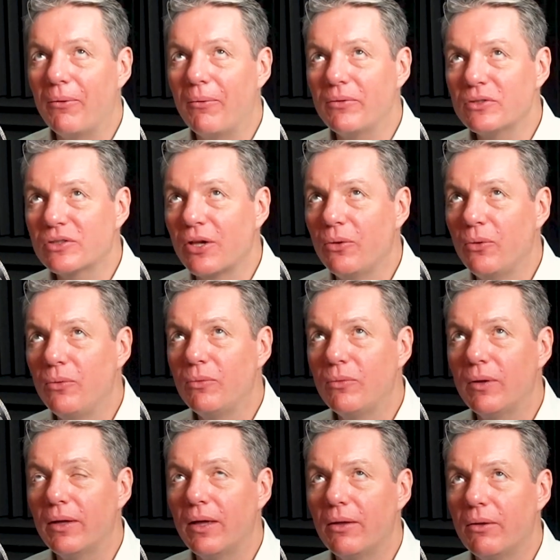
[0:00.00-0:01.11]
So
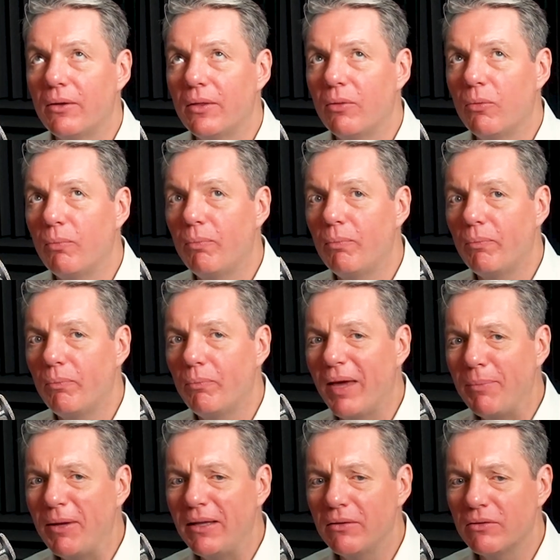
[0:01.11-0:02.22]

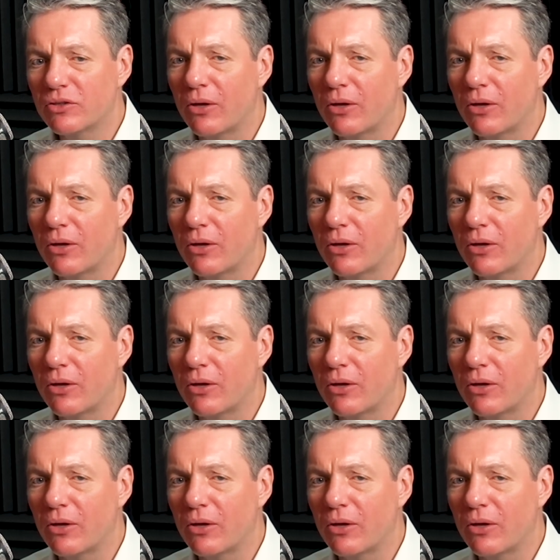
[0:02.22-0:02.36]
maybe